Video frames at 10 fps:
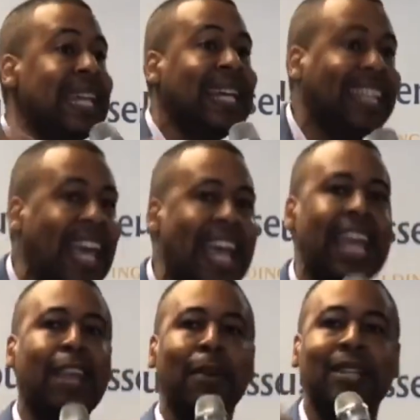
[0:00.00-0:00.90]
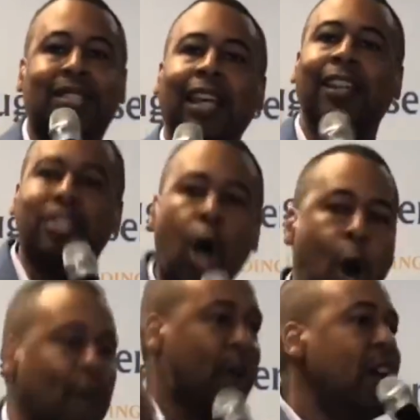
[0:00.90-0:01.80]
in the game until it's
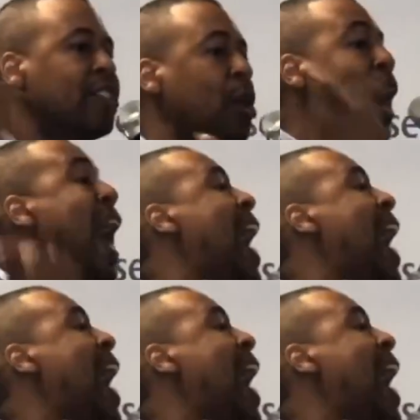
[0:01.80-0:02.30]
over so